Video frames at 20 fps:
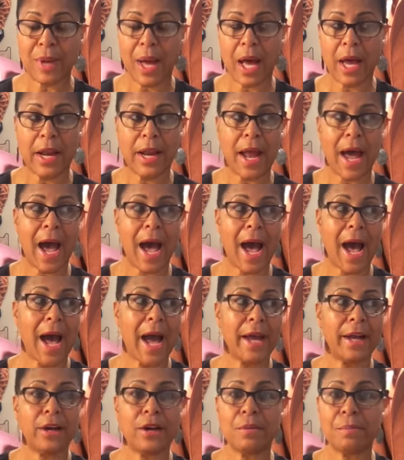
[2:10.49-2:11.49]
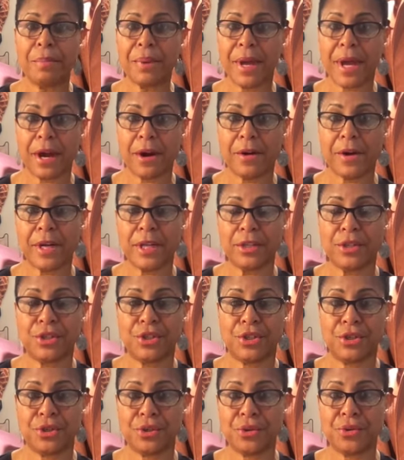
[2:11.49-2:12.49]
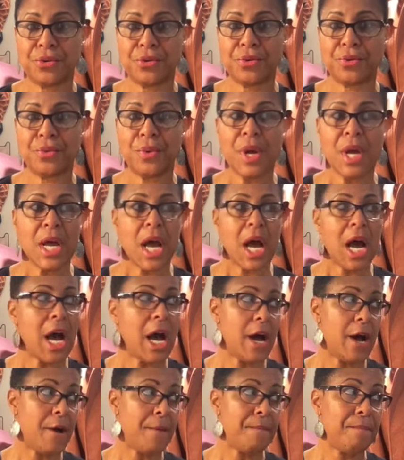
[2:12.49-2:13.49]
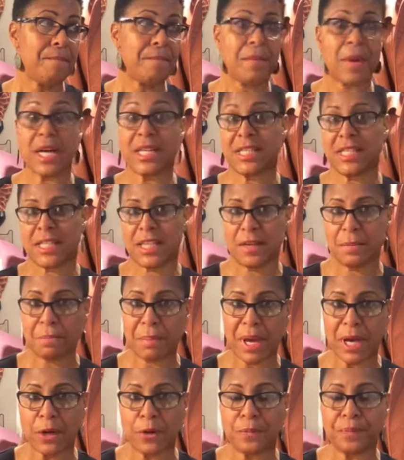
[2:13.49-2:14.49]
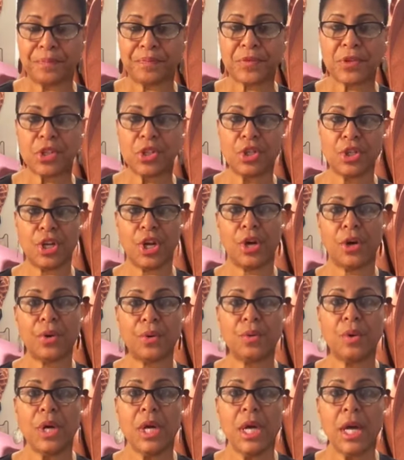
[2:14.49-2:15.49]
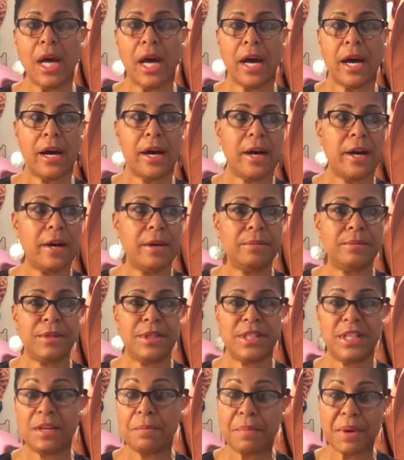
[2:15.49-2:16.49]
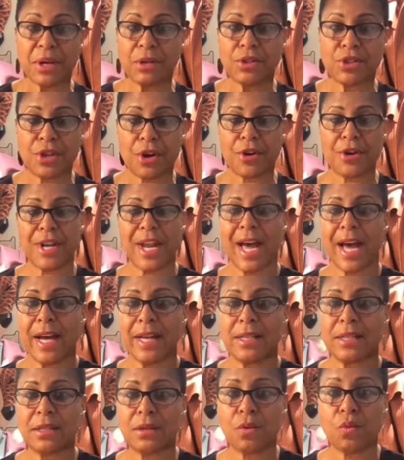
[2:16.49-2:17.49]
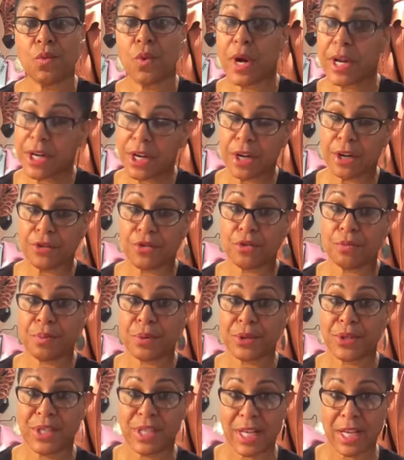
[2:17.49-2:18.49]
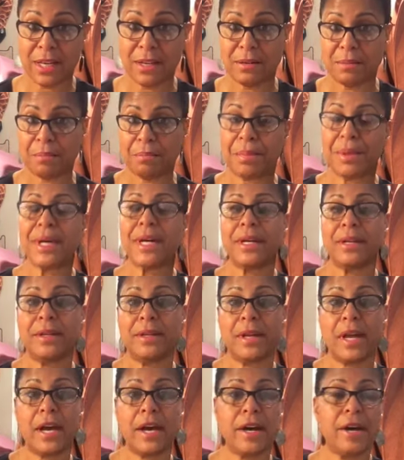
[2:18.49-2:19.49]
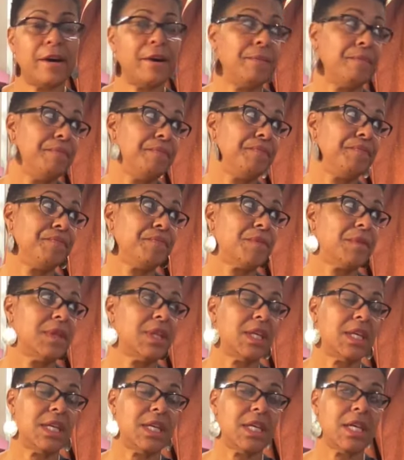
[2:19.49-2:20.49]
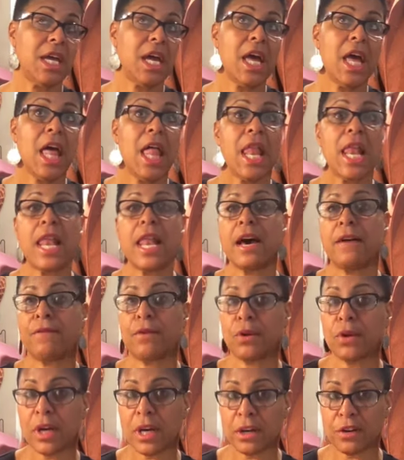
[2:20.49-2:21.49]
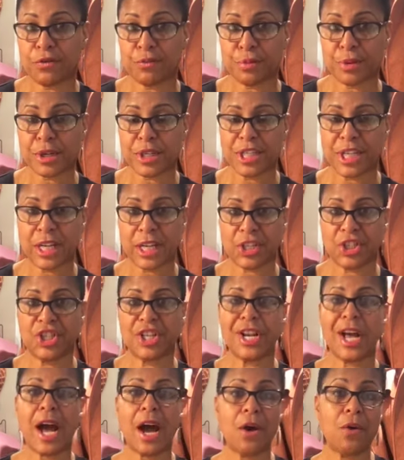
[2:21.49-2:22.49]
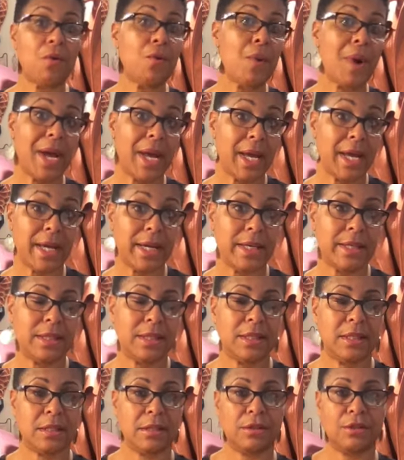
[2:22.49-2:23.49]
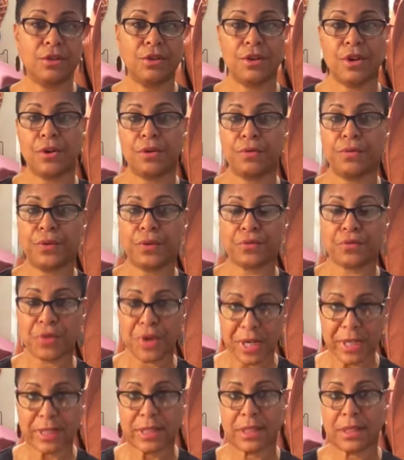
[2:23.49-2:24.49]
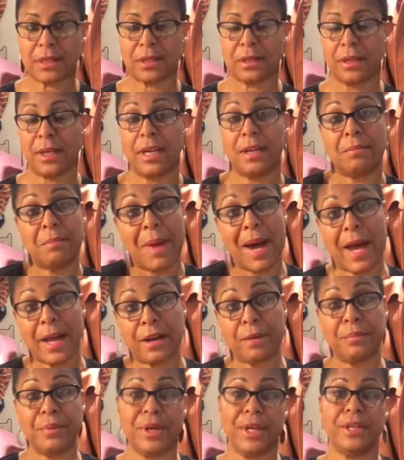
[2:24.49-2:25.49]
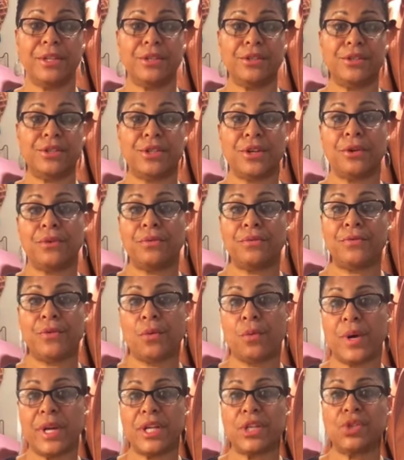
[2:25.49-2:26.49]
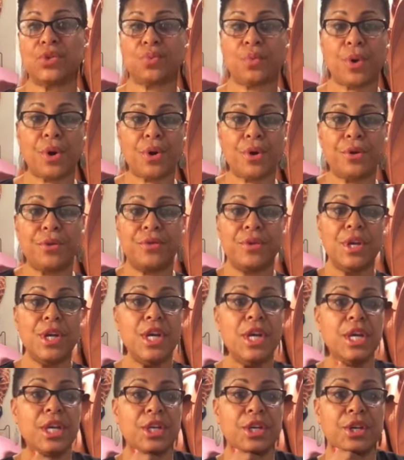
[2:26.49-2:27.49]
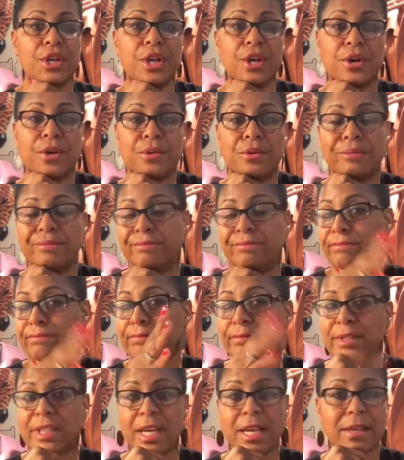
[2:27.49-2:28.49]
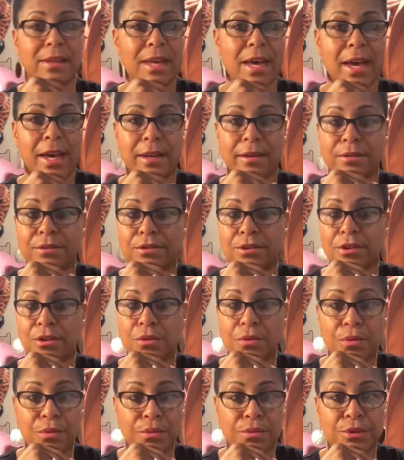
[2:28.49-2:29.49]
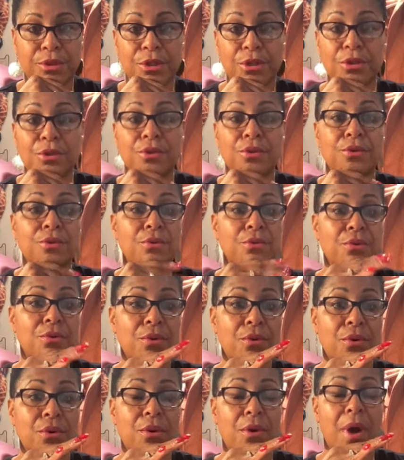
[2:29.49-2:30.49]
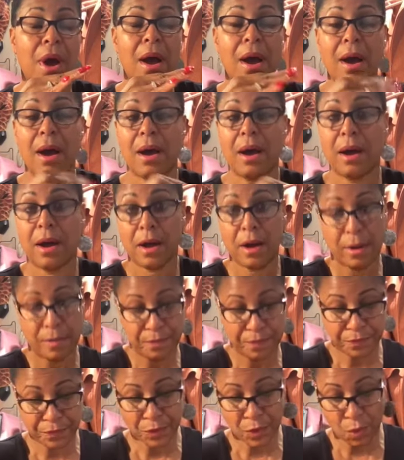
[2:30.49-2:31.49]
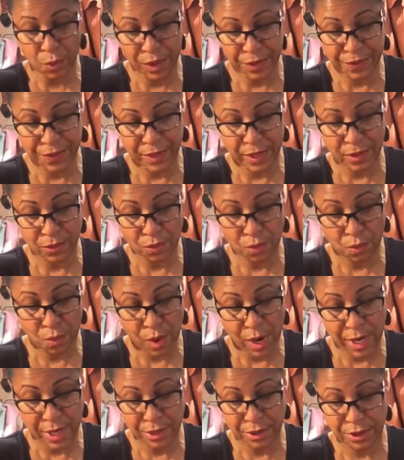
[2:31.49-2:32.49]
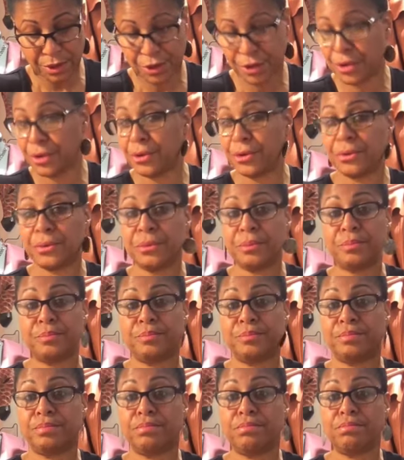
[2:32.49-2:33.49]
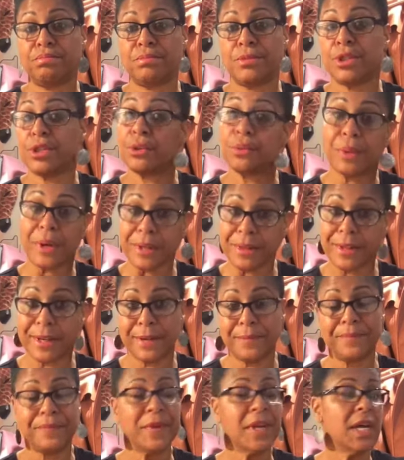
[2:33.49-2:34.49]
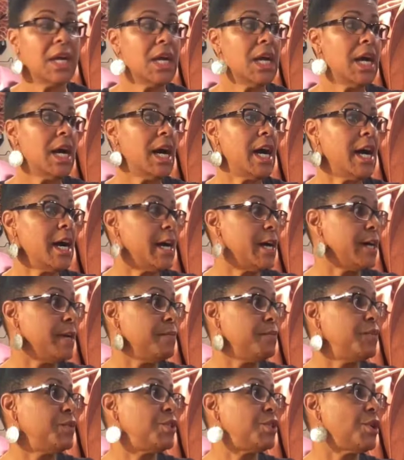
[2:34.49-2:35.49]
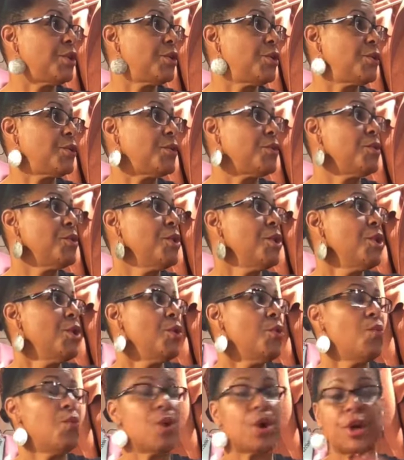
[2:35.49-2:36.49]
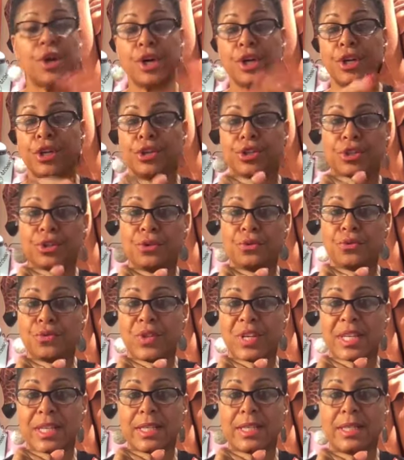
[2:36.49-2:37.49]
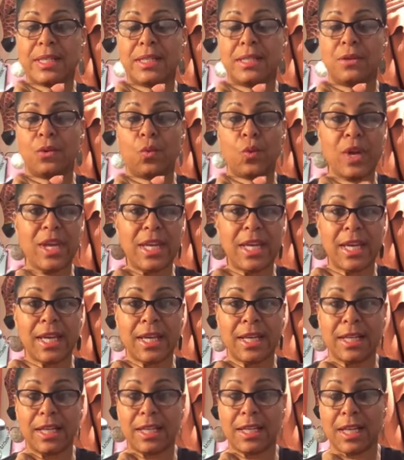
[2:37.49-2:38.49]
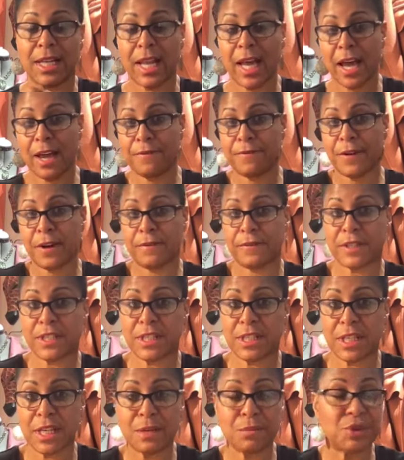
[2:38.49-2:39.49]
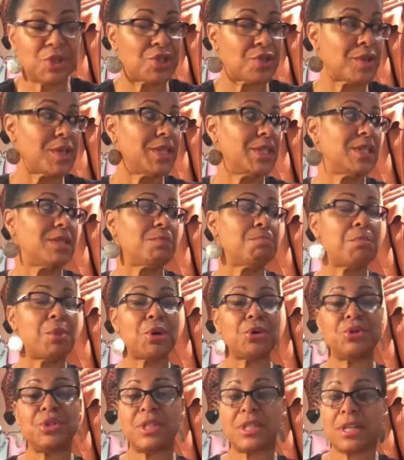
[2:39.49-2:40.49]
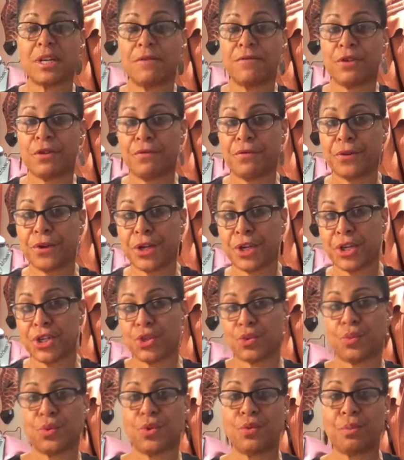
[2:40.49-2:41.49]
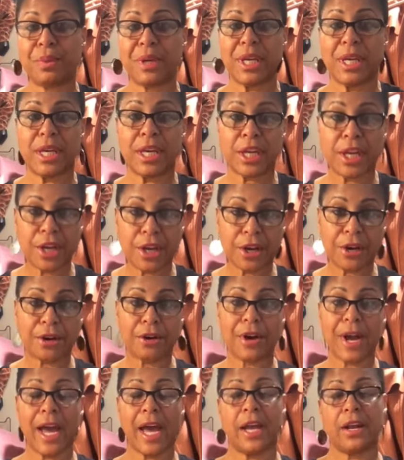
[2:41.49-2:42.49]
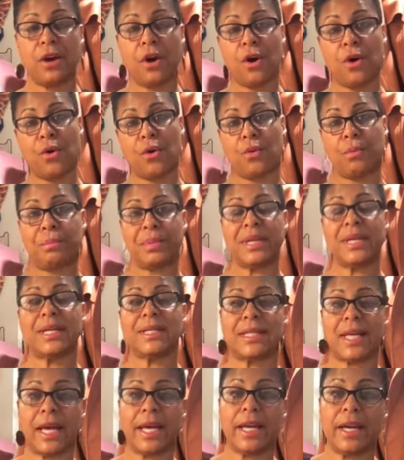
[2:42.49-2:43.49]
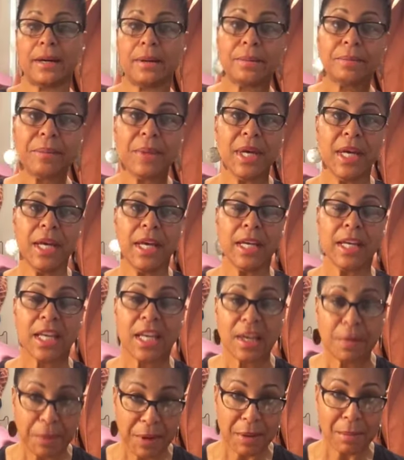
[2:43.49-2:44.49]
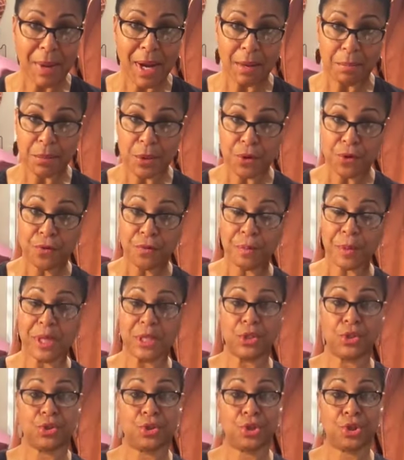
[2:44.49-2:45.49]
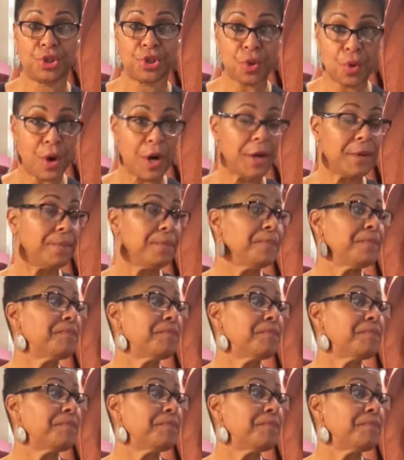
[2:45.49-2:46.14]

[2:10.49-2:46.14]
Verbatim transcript: And I compare it to um, a seatbelt. You know, uh, seatbelts are not 100%, but um, the level of protection outweighs, you know, the risk, in my opinion. So, for what it's worth, you know, take that and do do uh, with it what you do with it. Um, so we're going to do this weekend in the life of a seamstress. Most of the footage will be here at home because I am keeping my movements short.